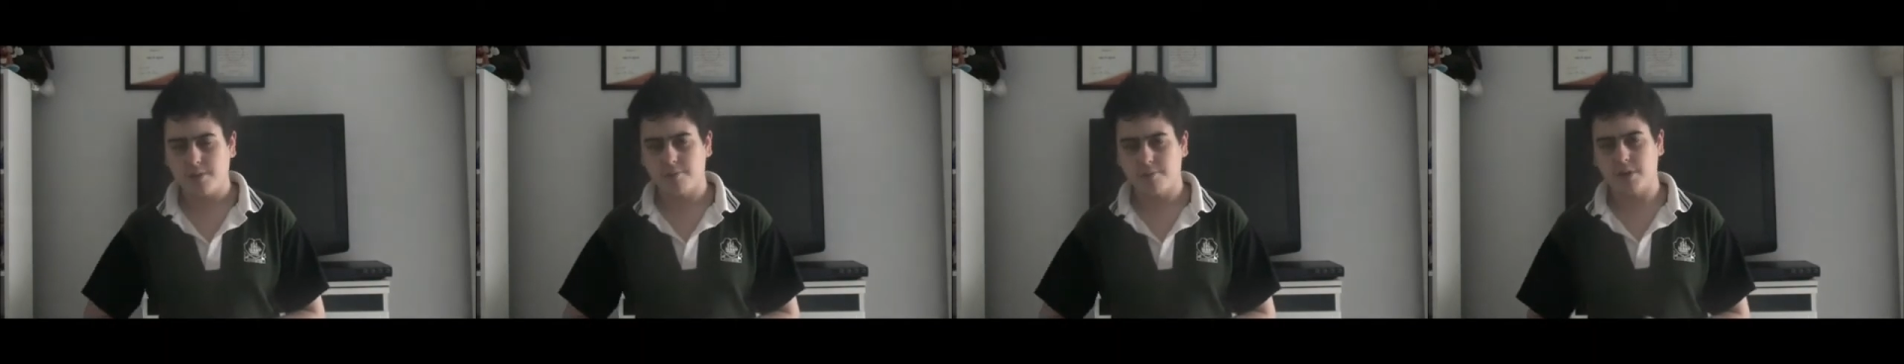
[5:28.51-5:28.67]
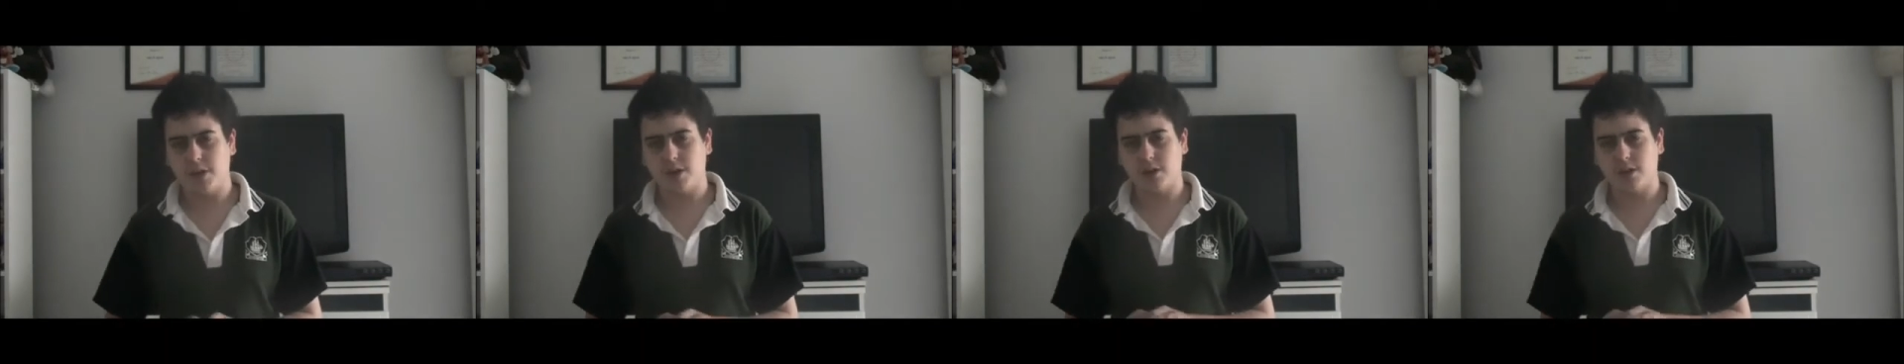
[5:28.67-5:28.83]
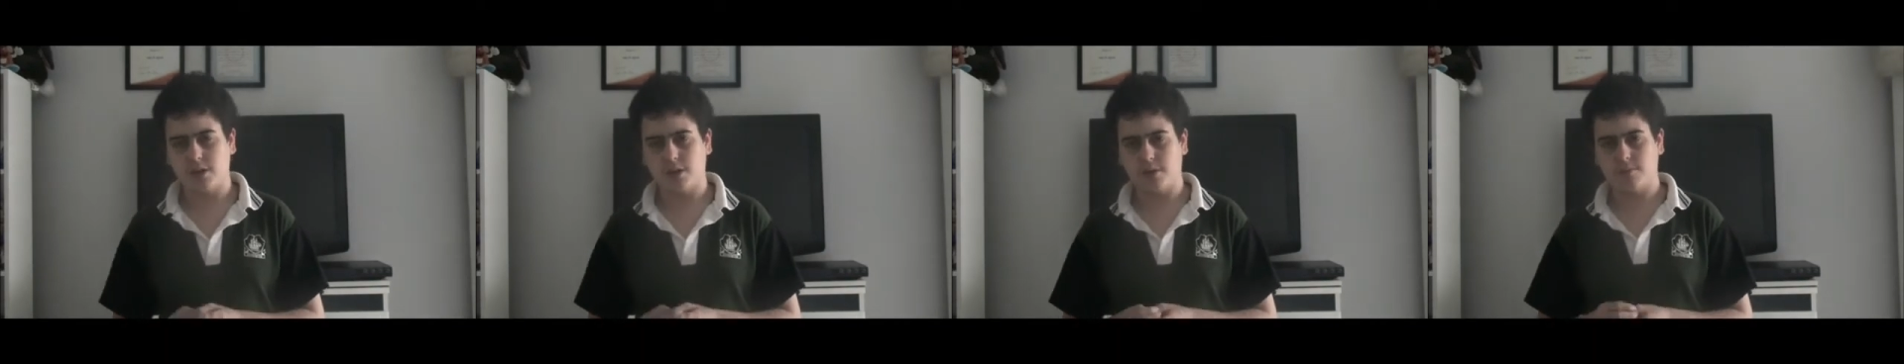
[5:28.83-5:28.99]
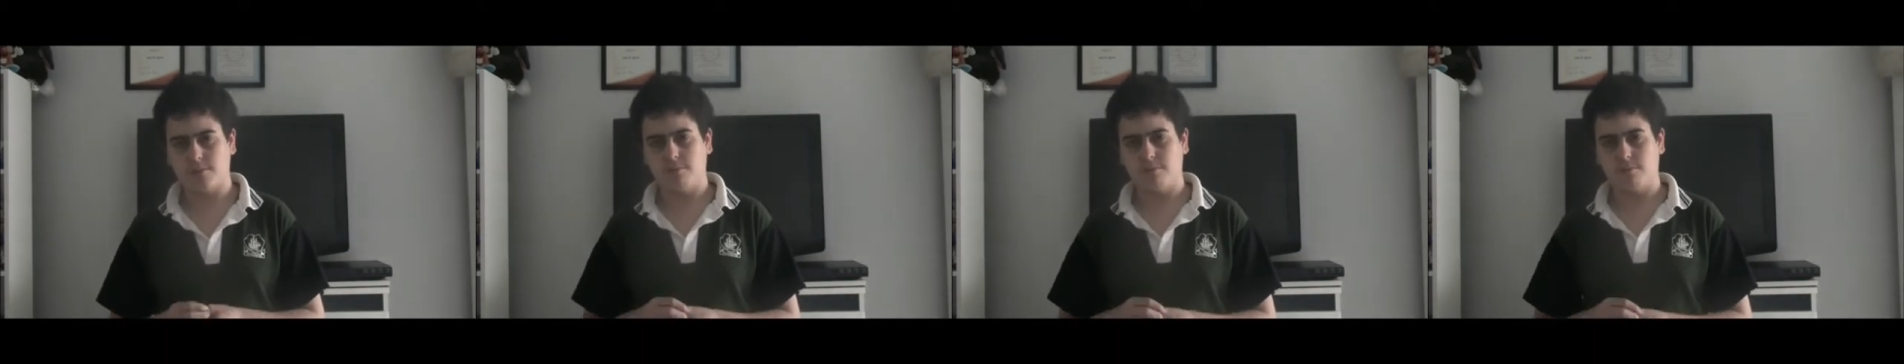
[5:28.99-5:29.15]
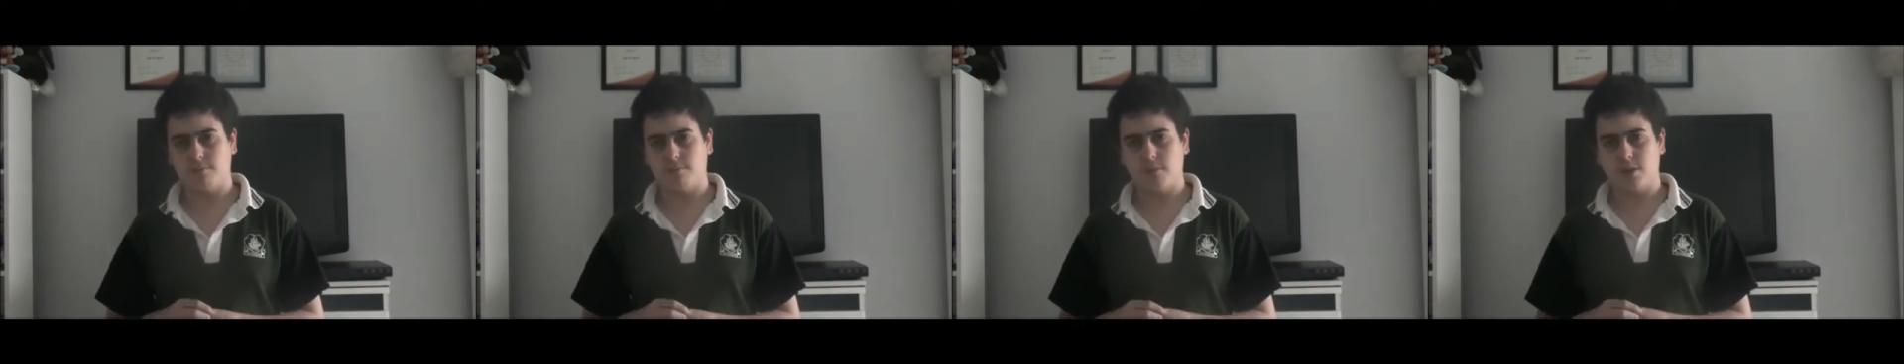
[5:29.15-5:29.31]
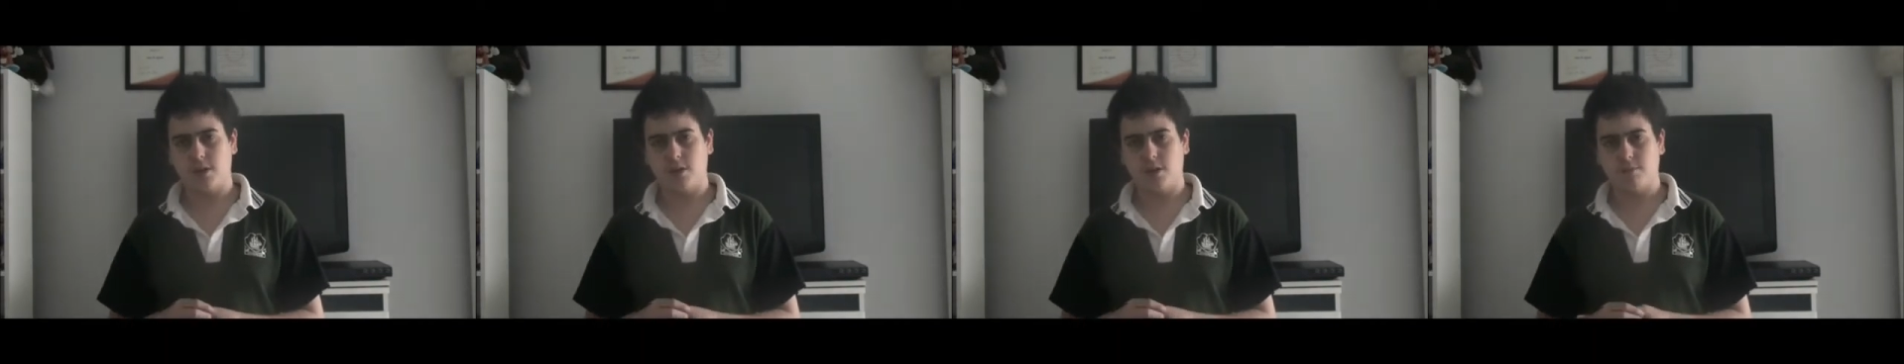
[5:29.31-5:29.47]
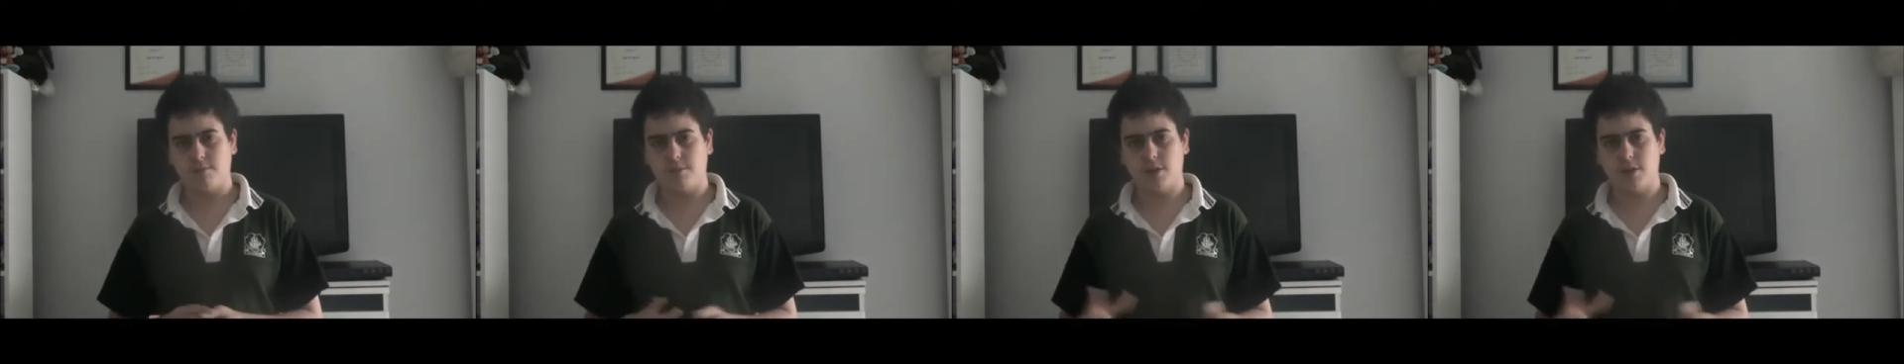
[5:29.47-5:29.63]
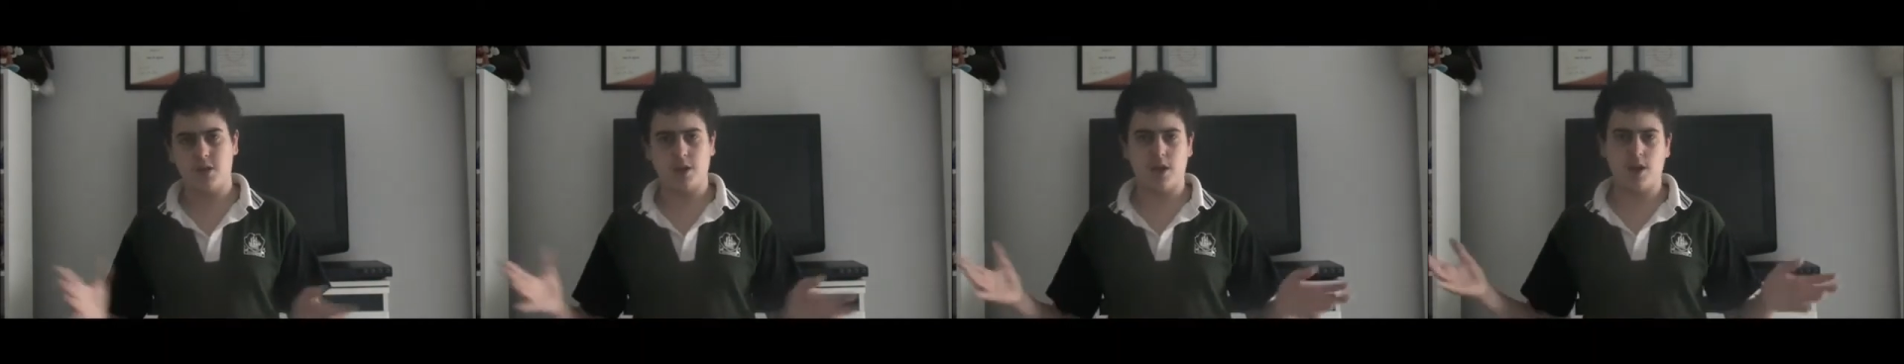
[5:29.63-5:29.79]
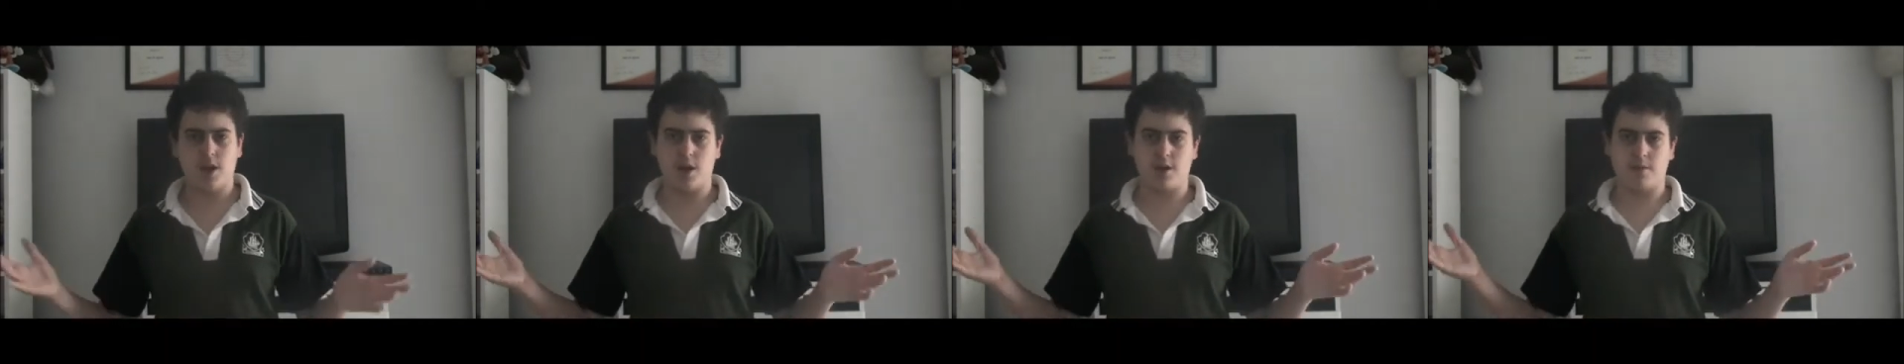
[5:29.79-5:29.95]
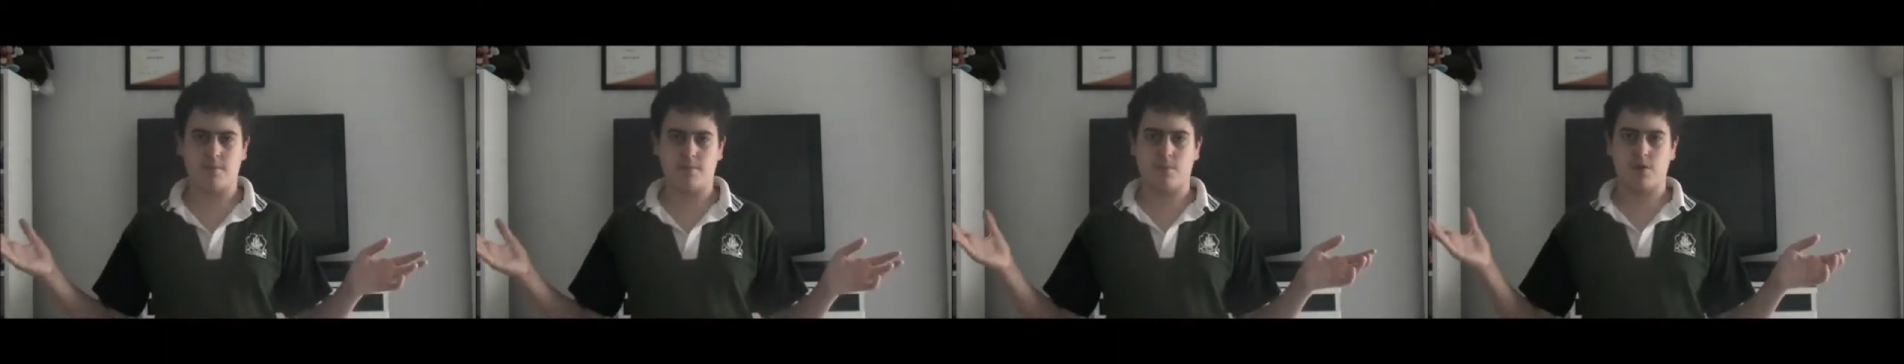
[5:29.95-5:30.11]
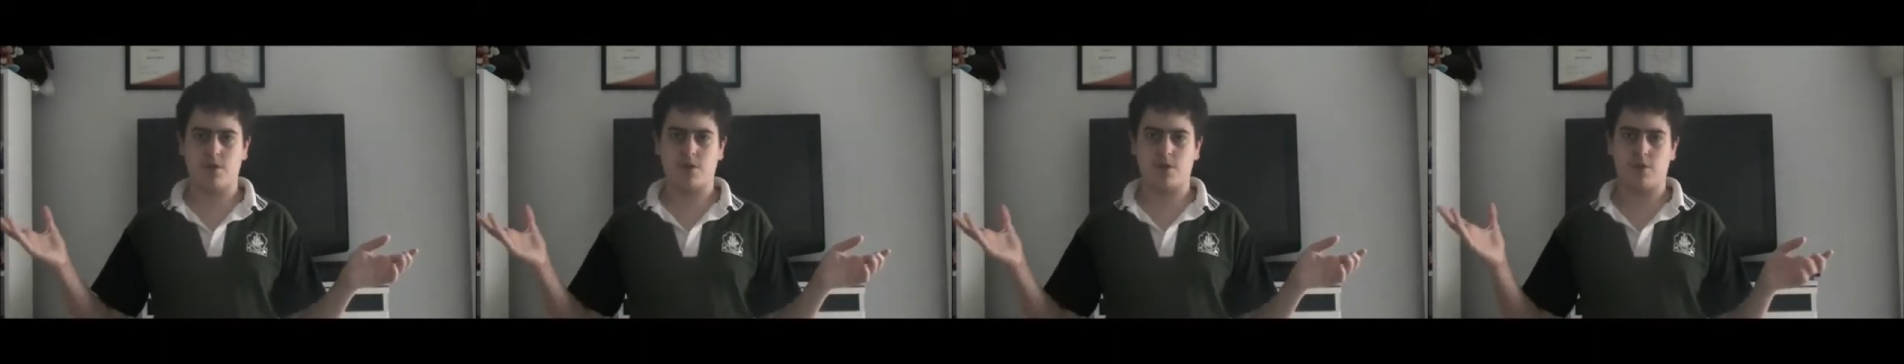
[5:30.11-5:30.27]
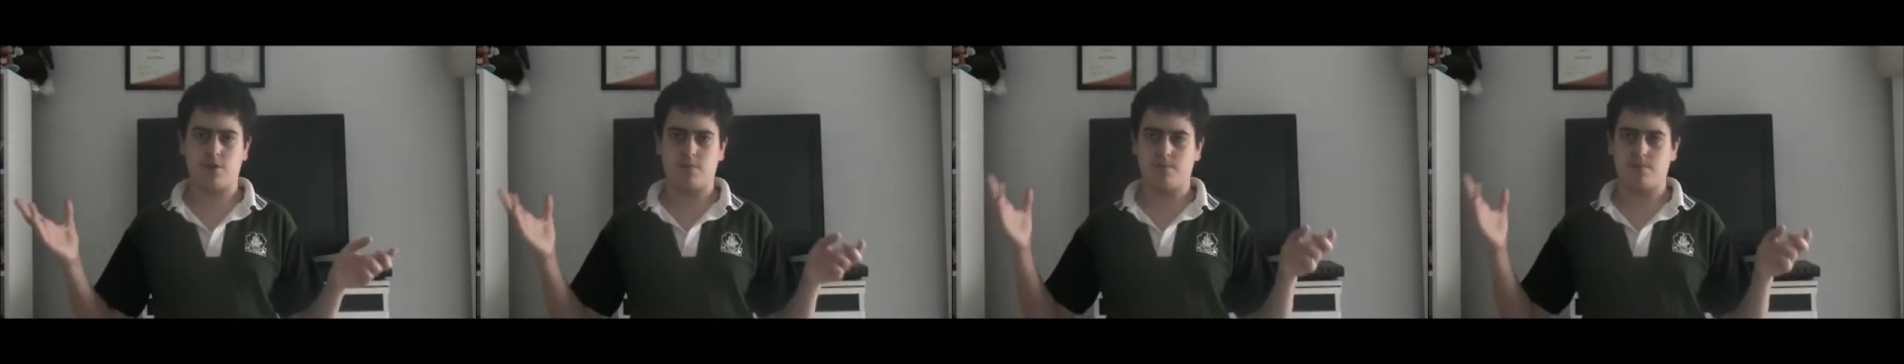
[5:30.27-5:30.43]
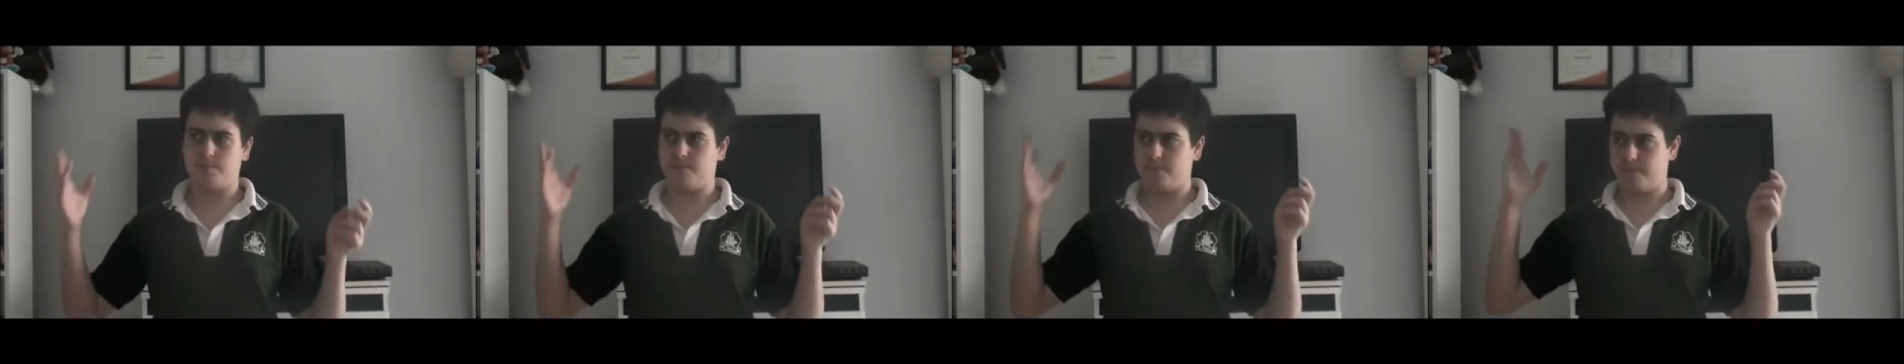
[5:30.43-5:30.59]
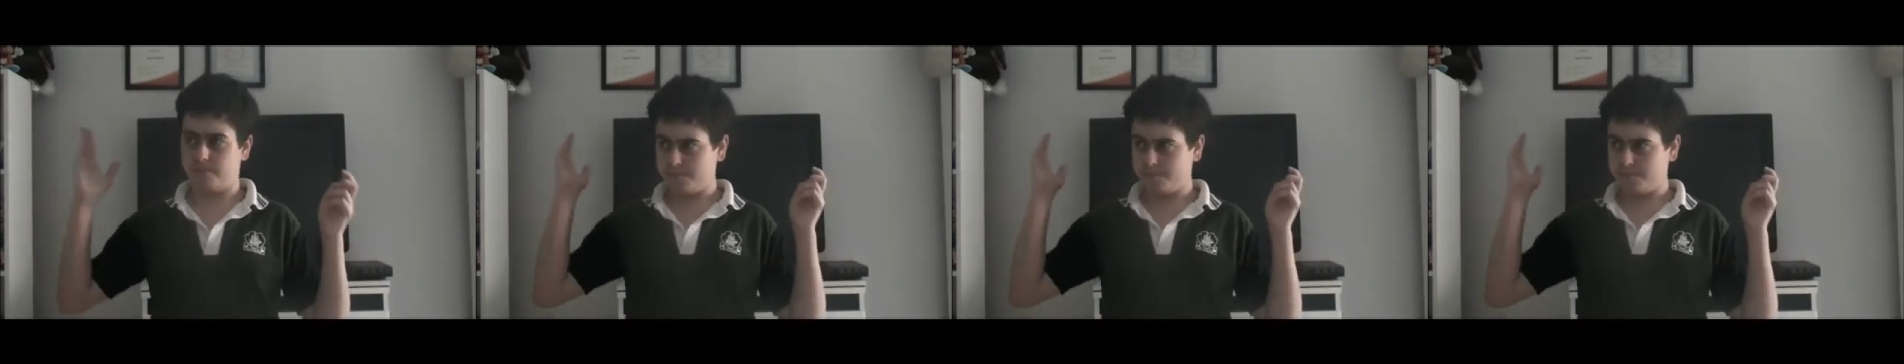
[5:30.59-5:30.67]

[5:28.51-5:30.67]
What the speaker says: But yeah, so